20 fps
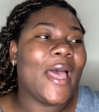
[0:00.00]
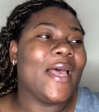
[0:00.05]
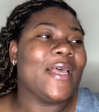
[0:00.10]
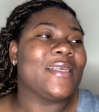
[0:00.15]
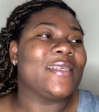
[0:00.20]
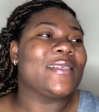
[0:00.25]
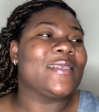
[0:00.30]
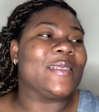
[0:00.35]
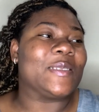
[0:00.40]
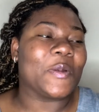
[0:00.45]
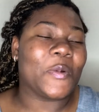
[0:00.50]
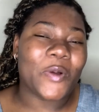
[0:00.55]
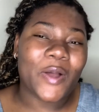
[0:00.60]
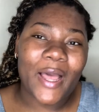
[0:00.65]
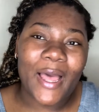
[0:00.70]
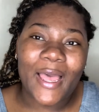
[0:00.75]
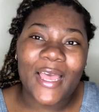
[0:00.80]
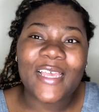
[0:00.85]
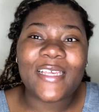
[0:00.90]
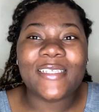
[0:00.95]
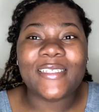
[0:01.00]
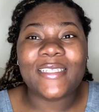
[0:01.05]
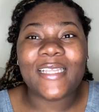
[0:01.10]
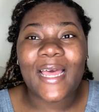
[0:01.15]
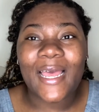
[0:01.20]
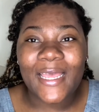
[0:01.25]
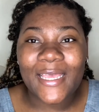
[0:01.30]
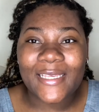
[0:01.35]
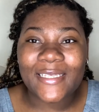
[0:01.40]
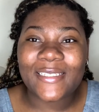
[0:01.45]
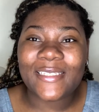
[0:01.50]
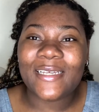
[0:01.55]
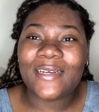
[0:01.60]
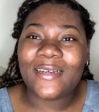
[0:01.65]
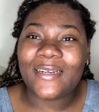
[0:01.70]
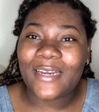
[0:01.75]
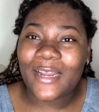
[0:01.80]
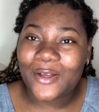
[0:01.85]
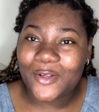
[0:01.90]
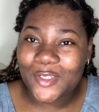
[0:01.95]
So guys, that is the
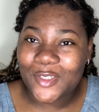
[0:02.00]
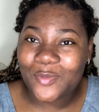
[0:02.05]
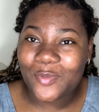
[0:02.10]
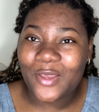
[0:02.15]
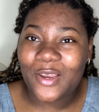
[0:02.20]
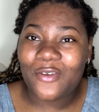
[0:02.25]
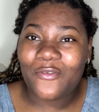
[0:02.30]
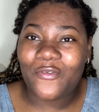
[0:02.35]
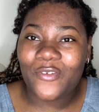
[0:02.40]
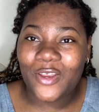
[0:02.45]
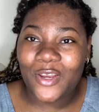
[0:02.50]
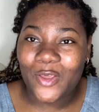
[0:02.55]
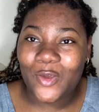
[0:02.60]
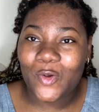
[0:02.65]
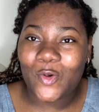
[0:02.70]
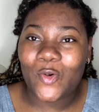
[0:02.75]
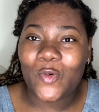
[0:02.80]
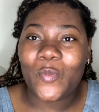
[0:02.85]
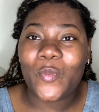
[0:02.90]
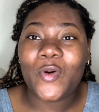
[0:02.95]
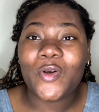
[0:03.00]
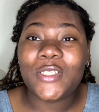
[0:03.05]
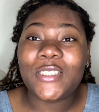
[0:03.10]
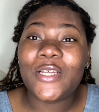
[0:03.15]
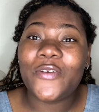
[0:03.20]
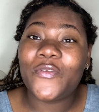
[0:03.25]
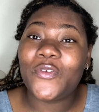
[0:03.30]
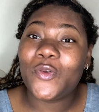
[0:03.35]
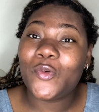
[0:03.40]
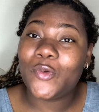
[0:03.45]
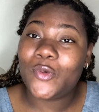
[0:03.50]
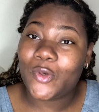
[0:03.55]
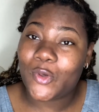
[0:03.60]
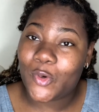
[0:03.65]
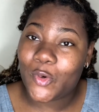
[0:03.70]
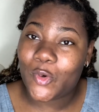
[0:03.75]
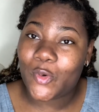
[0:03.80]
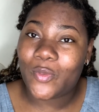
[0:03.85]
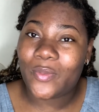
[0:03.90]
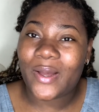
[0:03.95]
announcement video. Most of you
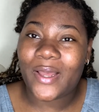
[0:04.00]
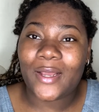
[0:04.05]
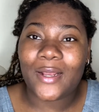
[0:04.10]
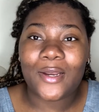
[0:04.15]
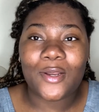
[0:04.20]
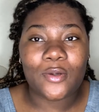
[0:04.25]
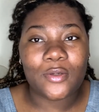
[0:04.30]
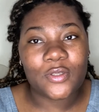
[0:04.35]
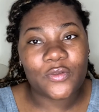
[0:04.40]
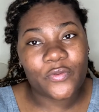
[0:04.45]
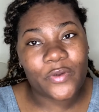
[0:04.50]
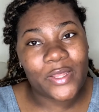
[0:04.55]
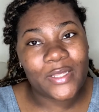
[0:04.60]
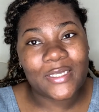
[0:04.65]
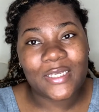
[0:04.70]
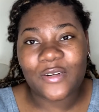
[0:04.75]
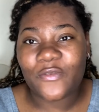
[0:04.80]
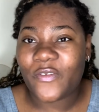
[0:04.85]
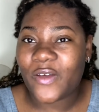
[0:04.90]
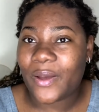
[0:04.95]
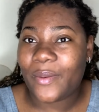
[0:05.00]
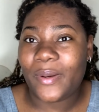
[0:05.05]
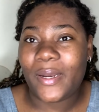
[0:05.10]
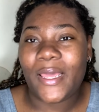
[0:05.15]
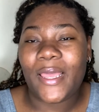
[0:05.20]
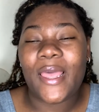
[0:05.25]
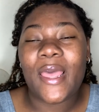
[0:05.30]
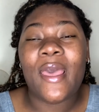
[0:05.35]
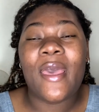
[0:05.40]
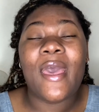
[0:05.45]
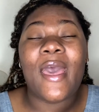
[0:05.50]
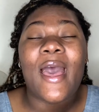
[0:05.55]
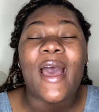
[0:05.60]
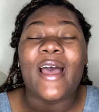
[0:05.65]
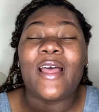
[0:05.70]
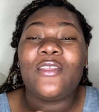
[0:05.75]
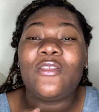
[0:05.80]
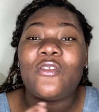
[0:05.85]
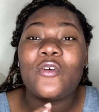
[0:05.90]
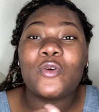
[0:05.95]
know my close friends and family,
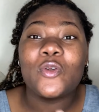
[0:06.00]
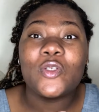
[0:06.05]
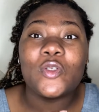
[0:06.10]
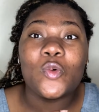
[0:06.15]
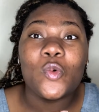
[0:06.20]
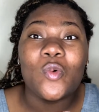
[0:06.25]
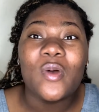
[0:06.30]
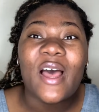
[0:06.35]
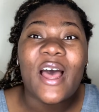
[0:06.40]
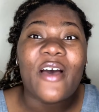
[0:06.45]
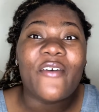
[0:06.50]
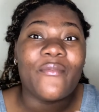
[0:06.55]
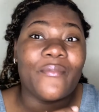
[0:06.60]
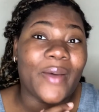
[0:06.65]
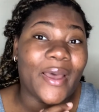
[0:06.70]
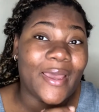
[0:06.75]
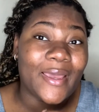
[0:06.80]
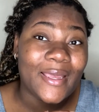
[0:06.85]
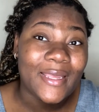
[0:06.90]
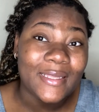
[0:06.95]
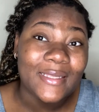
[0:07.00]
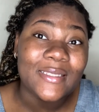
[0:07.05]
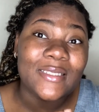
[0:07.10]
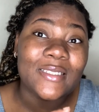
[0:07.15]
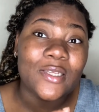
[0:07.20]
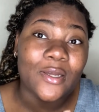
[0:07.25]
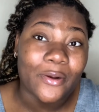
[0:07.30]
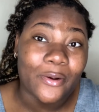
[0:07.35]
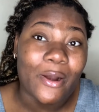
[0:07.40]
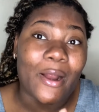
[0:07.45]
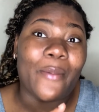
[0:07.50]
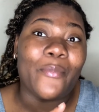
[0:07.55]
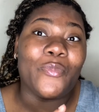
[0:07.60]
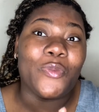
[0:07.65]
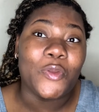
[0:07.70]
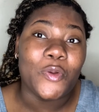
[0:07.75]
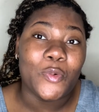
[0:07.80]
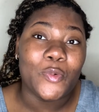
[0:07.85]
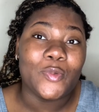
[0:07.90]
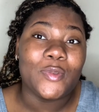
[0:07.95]
and those who have my Instagram
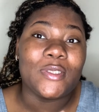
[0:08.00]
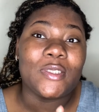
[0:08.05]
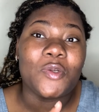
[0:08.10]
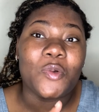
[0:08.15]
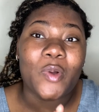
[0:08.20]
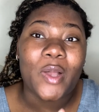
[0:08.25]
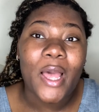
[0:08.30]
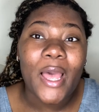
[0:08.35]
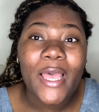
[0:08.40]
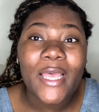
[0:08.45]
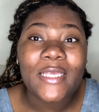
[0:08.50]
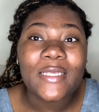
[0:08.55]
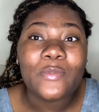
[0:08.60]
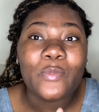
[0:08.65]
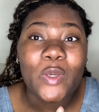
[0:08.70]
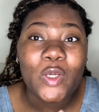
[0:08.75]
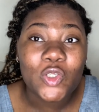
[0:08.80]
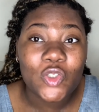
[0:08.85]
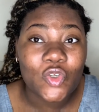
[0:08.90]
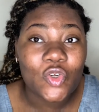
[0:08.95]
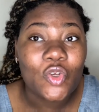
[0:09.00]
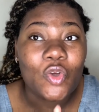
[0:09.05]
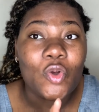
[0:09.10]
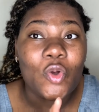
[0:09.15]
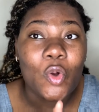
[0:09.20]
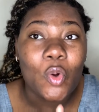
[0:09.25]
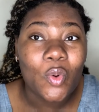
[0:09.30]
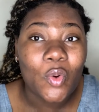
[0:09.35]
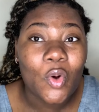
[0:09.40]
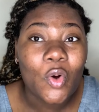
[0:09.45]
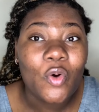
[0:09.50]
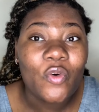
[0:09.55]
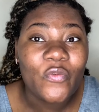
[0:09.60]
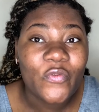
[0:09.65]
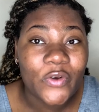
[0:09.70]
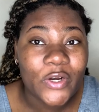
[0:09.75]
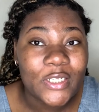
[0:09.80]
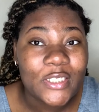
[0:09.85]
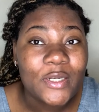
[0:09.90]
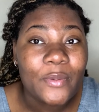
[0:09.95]
knows. So guys, make sure you go
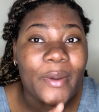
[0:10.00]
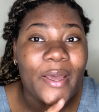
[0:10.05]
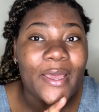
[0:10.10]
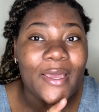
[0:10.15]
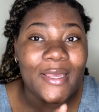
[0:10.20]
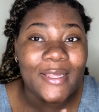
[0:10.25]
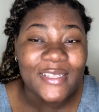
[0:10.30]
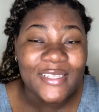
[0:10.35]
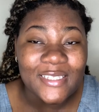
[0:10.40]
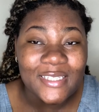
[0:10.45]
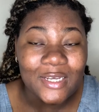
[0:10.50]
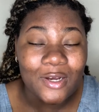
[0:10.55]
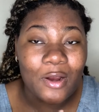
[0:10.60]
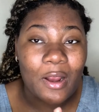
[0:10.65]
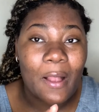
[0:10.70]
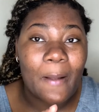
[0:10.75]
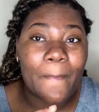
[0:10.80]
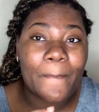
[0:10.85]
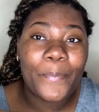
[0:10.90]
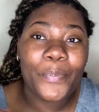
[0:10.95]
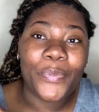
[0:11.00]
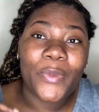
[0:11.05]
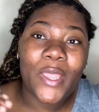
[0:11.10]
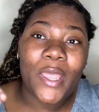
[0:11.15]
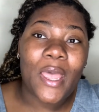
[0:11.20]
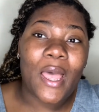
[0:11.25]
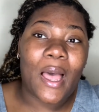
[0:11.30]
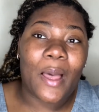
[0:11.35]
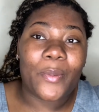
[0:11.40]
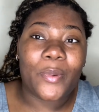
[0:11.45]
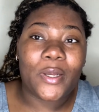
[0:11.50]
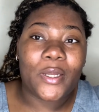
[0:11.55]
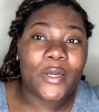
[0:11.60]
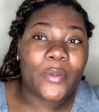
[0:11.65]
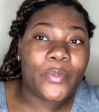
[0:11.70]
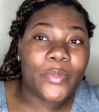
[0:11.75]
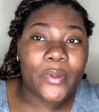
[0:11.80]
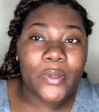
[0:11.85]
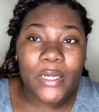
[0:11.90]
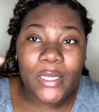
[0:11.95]
over to my Instagram. I'm gonna
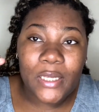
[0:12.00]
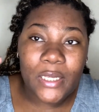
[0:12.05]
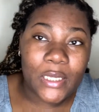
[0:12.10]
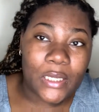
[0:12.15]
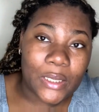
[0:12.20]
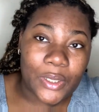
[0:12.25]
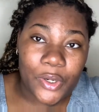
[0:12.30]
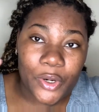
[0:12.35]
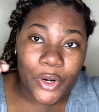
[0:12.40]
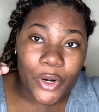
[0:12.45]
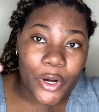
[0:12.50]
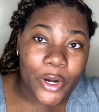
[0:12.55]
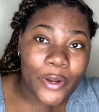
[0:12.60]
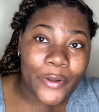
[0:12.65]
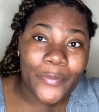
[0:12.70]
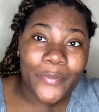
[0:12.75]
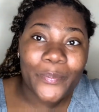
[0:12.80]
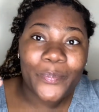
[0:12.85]
put it here,